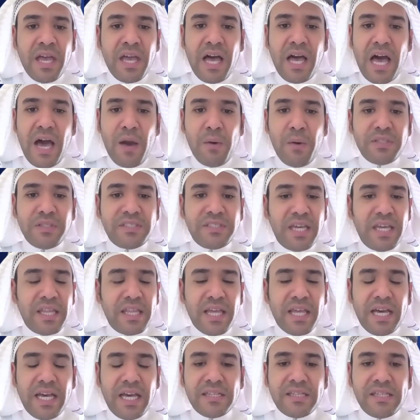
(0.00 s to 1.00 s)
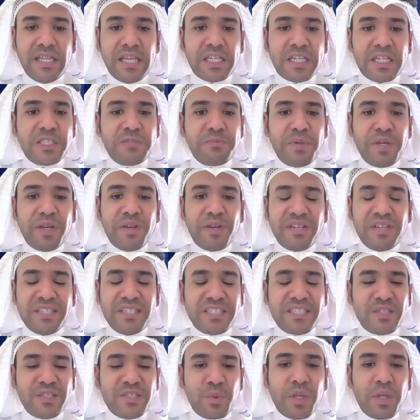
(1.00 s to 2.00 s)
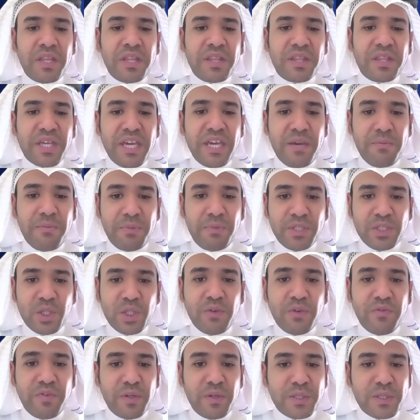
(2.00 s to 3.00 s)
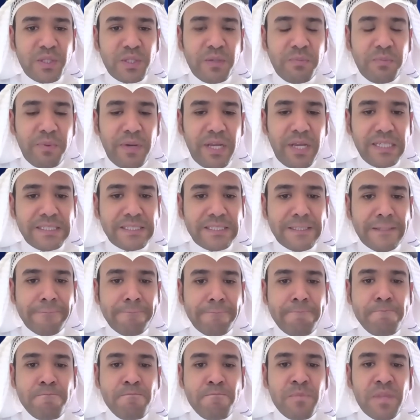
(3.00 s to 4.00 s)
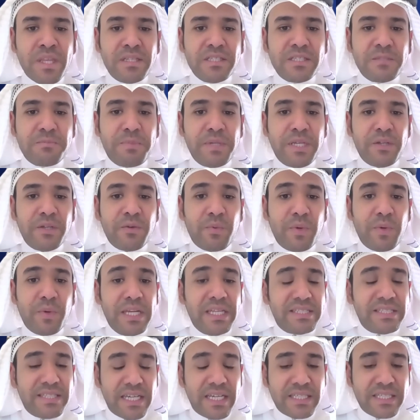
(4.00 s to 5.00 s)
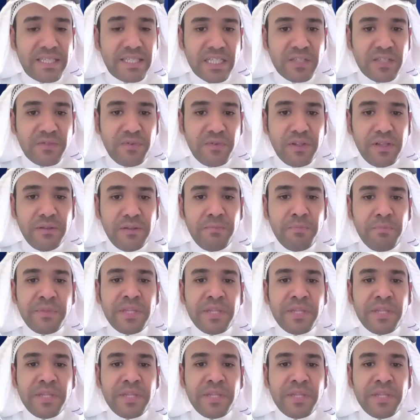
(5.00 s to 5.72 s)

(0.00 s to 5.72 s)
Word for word: I would say that the experience with Cambridge University Press has been really successful,